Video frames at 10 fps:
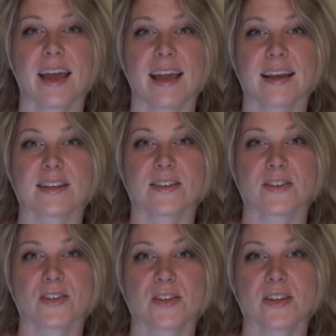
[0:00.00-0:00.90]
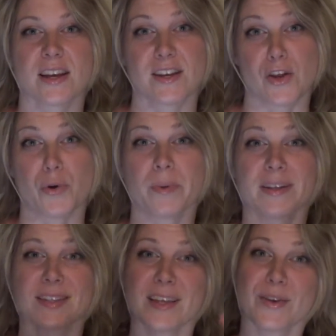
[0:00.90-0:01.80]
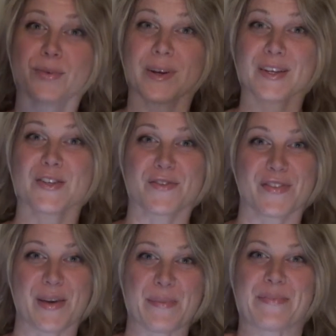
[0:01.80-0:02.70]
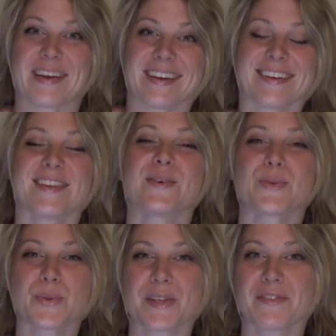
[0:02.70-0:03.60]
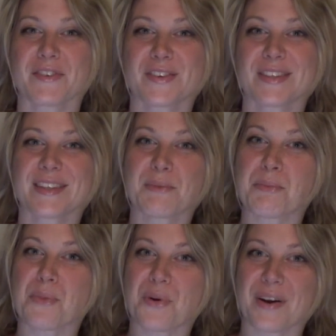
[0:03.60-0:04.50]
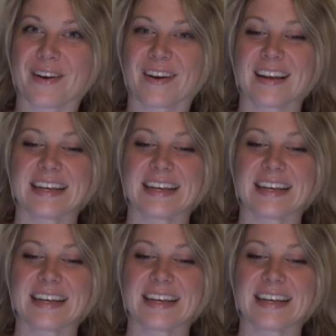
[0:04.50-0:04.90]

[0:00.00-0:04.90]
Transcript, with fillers: and I know because I had a range of them, and those were definitely more